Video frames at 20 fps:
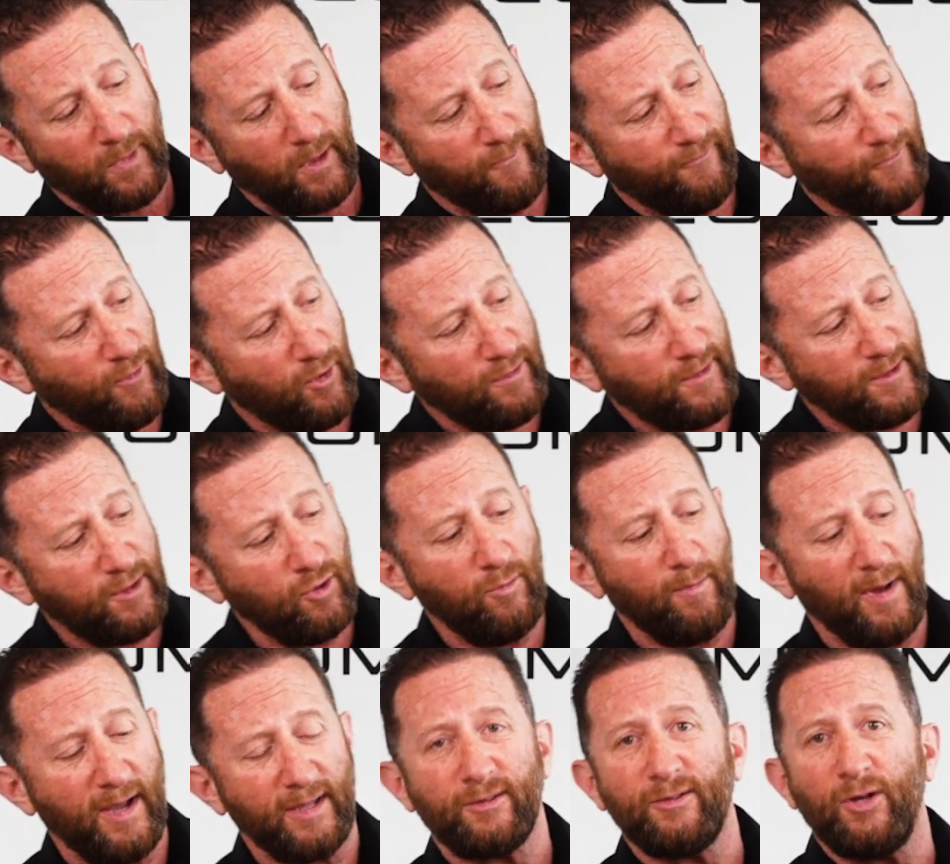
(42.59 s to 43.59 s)
The first thing you
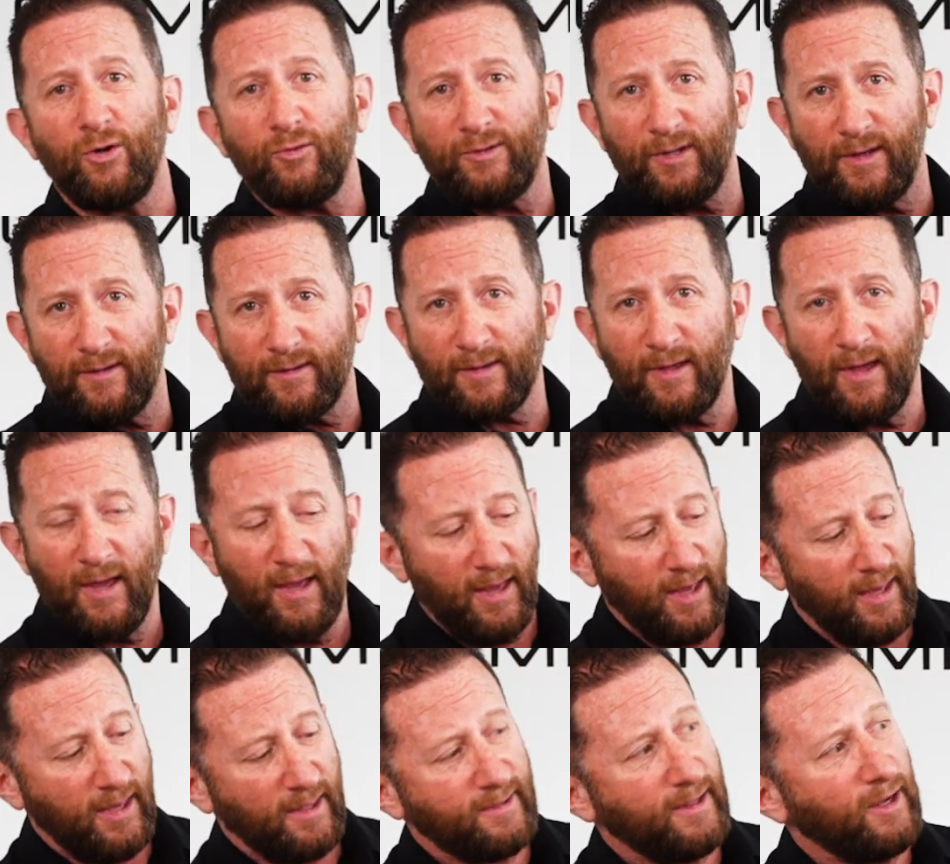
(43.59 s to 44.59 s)
might notice
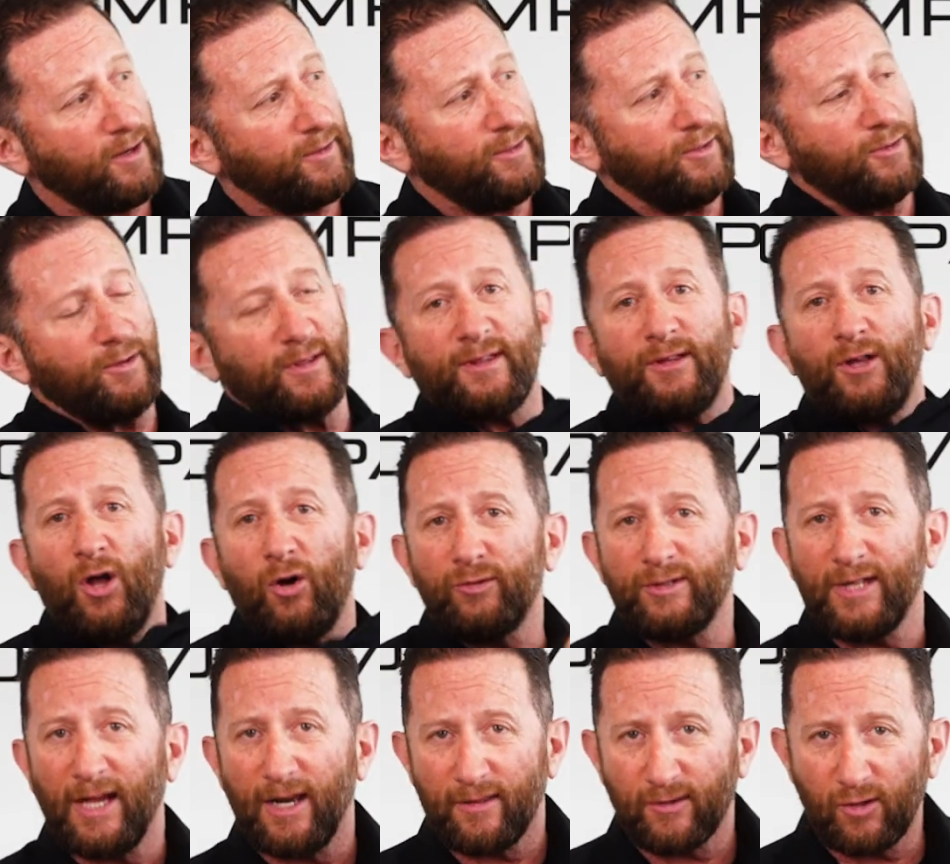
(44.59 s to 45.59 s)
is that there is no
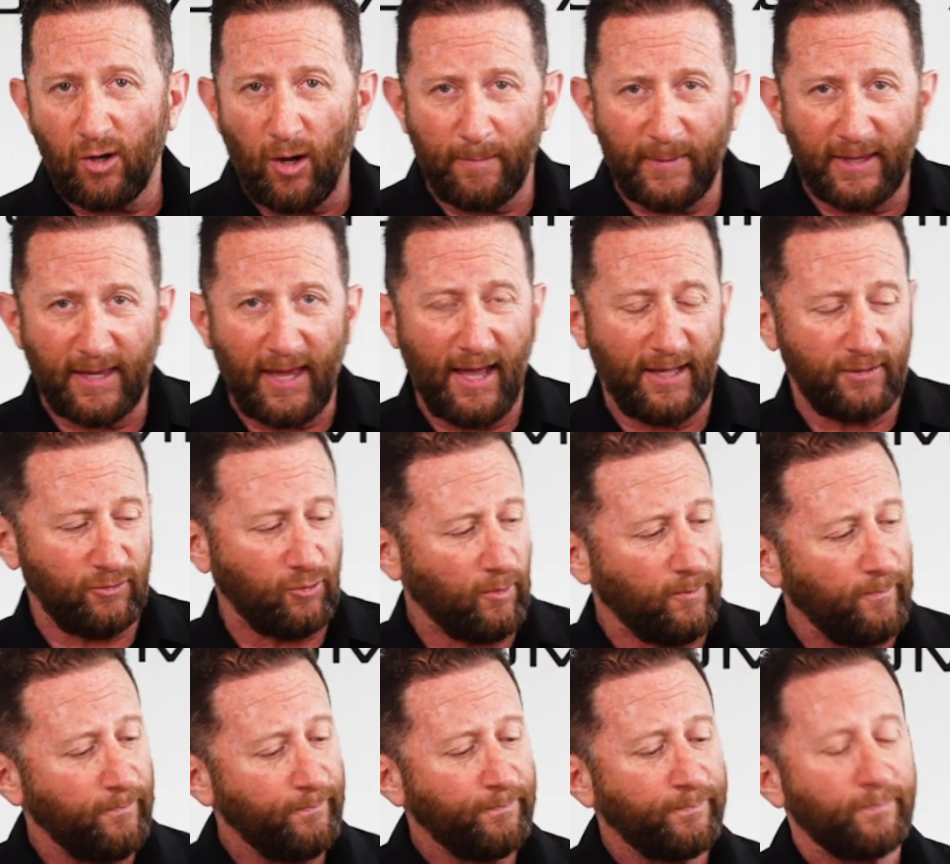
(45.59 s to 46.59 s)
telescopic handle.